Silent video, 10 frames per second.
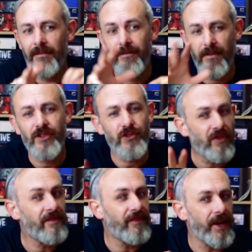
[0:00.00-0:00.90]
Very
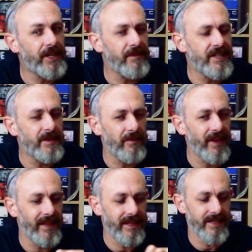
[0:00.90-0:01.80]
Street Fighter-y, some of
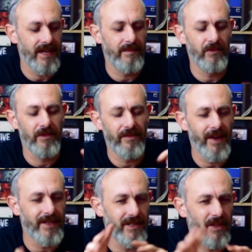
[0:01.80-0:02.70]
it. There's all the
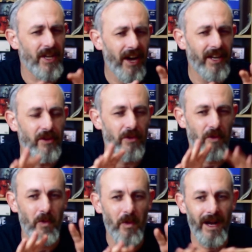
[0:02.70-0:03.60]
fighters look kind of
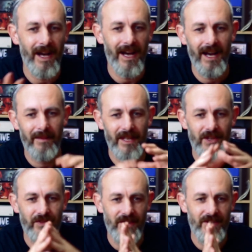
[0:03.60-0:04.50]
cool. The
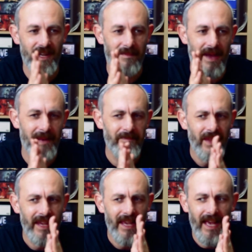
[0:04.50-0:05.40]
illustrations aren't bad.
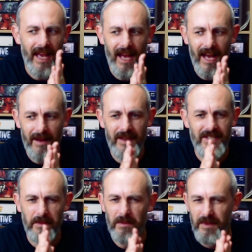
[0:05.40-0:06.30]
And
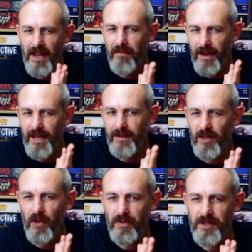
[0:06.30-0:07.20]
some of them are definitely
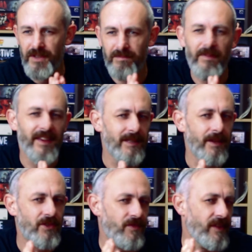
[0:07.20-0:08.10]
nods to things
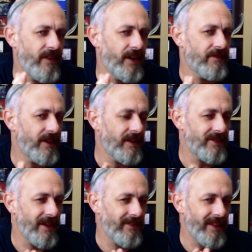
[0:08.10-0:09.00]
like Street Fighter and other
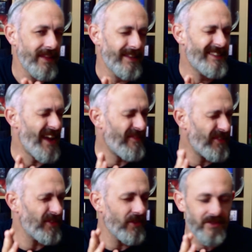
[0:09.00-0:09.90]
stuff in there.
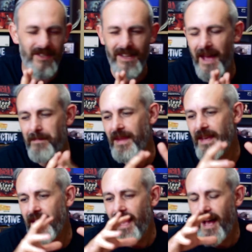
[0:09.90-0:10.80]
Definite nods to
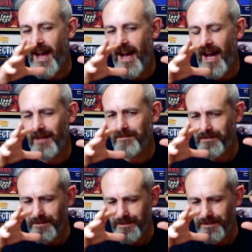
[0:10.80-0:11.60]
that.